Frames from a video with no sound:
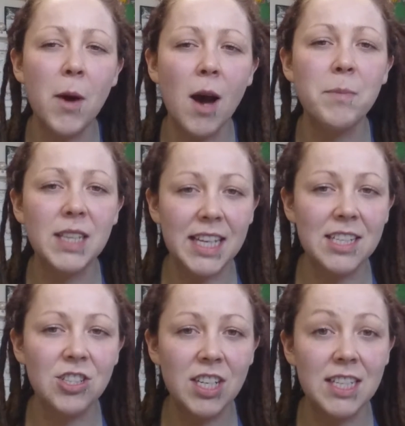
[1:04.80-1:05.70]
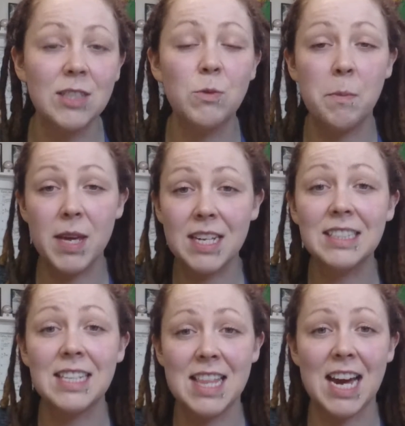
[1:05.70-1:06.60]
population, and to
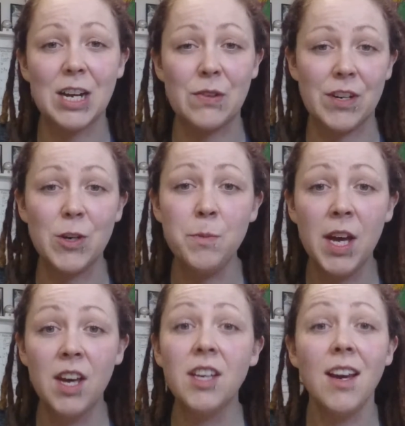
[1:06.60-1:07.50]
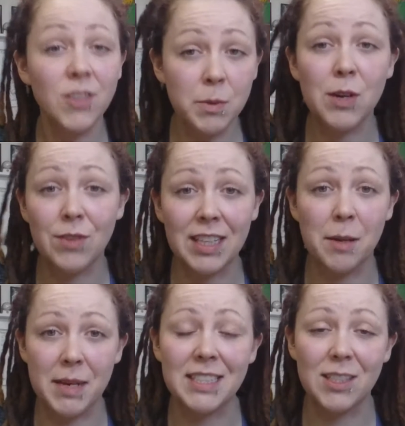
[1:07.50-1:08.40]
appeal to that group, you have to be a
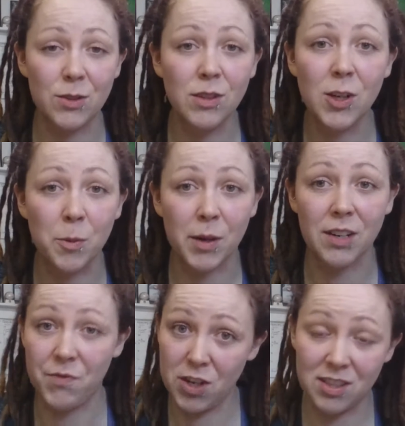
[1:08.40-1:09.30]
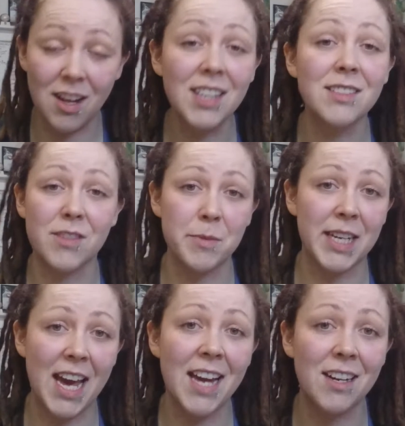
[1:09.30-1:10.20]
really amazing hula hooper. There's lots of them
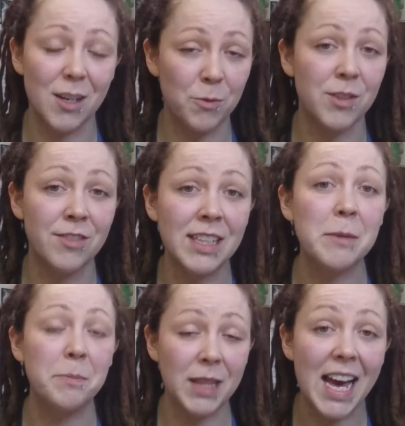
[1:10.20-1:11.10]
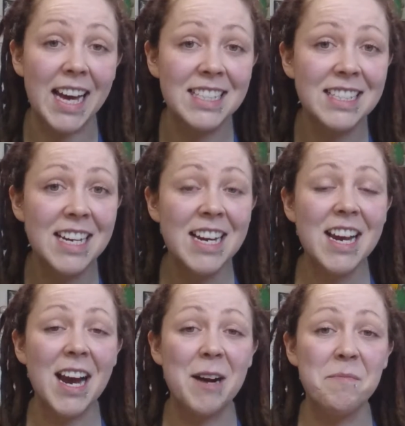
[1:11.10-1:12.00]
in Canada. We're really blessed,
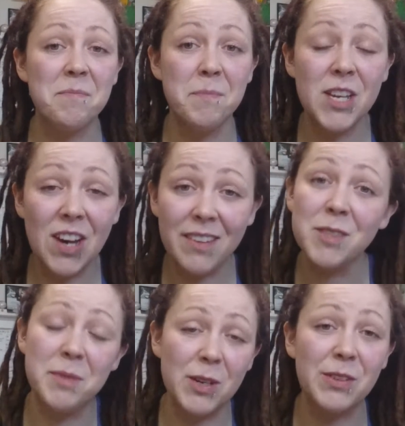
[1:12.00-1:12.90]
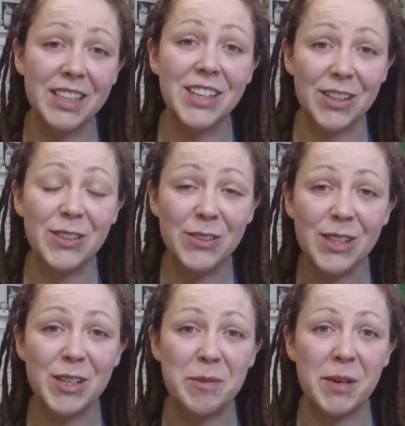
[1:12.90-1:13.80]
but you have to be a really good
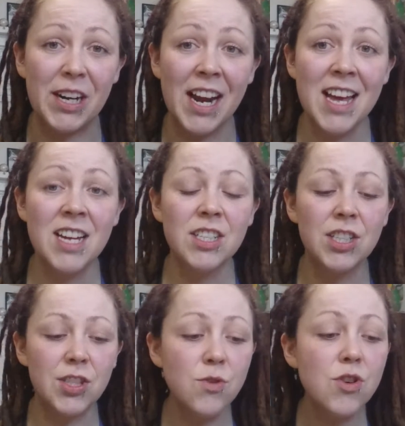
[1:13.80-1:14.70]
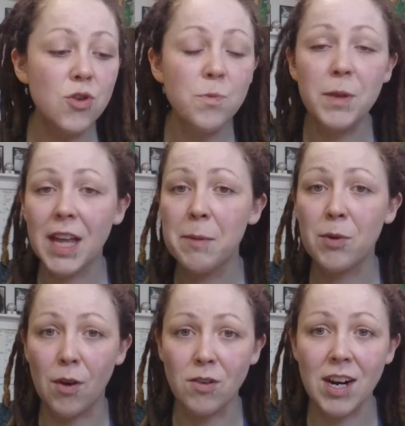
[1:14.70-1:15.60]
hula hooper. To do the Hoop Play
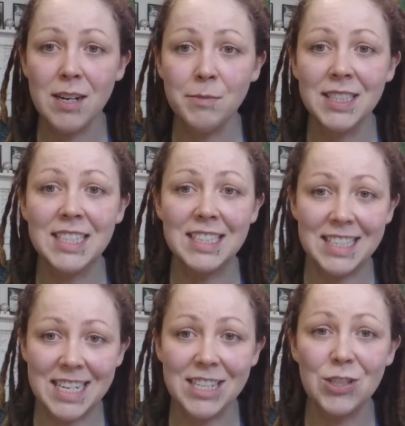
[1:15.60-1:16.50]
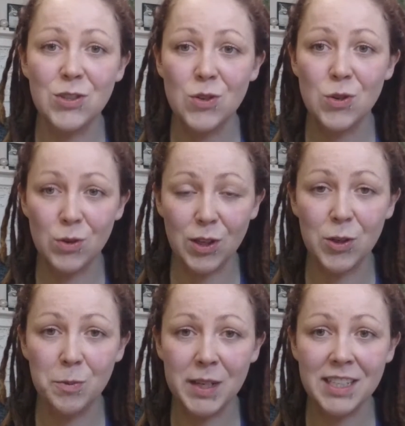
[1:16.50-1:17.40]
program, to teach hula
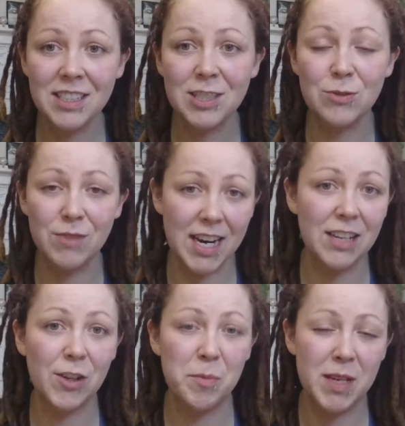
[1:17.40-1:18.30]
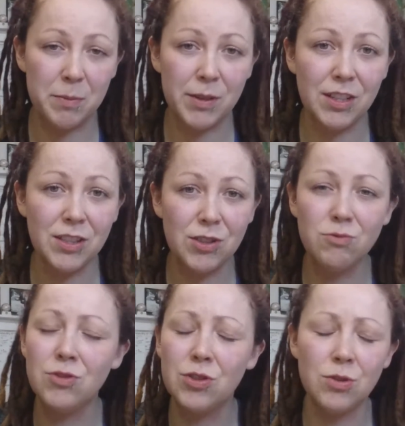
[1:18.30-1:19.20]
hooping to regular people,
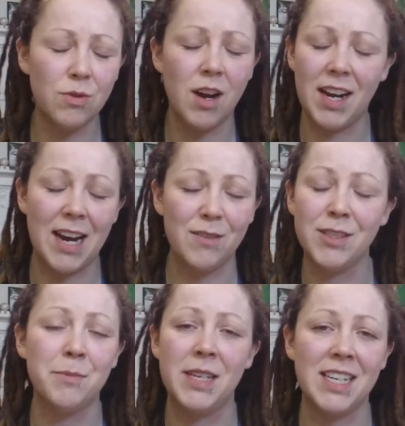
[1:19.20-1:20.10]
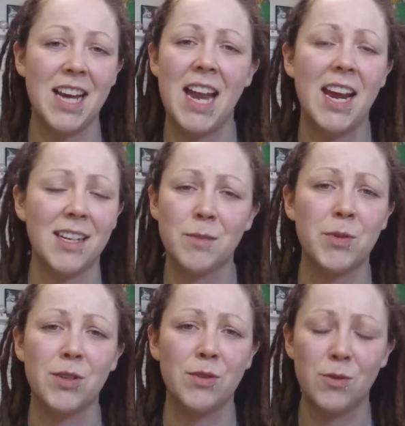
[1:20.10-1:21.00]
you do not have to be an
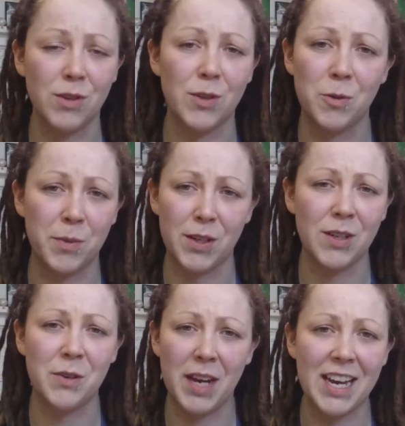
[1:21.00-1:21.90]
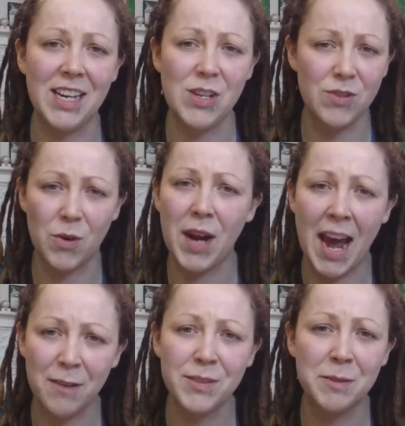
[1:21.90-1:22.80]
expert hula hooper, okay? You don't
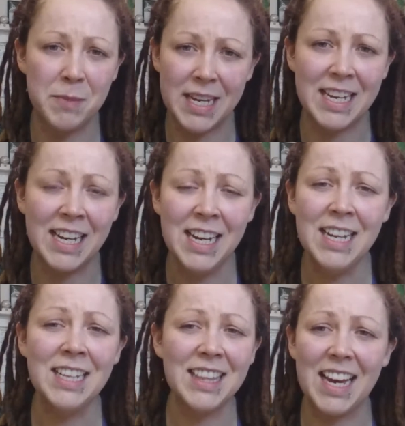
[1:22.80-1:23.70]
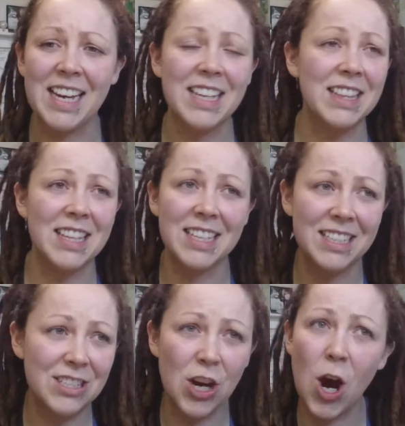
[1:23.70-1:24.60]
have to be like
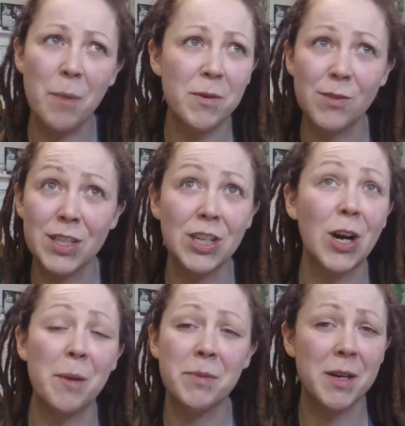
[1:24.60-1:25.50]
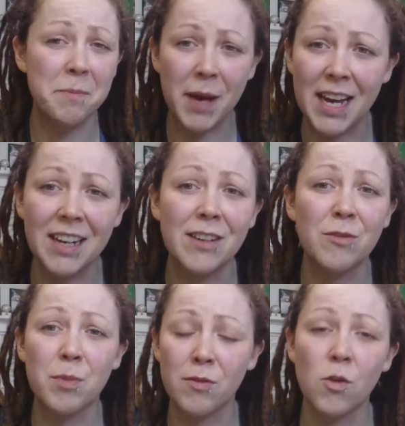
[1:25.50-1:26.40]
the top of the top
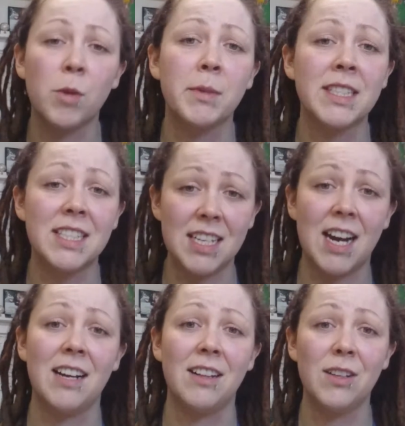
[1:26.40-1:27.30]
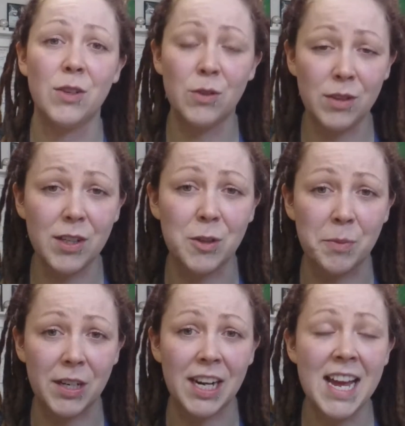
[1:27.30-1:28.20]
competitive performance style hula
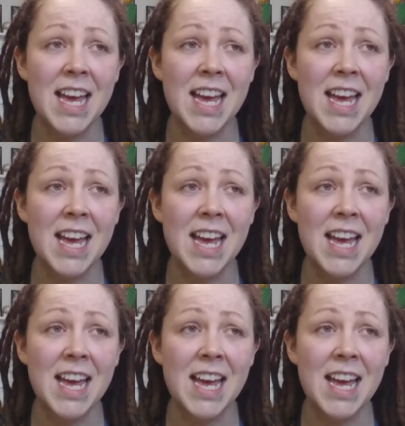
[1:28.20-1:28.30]
hooper.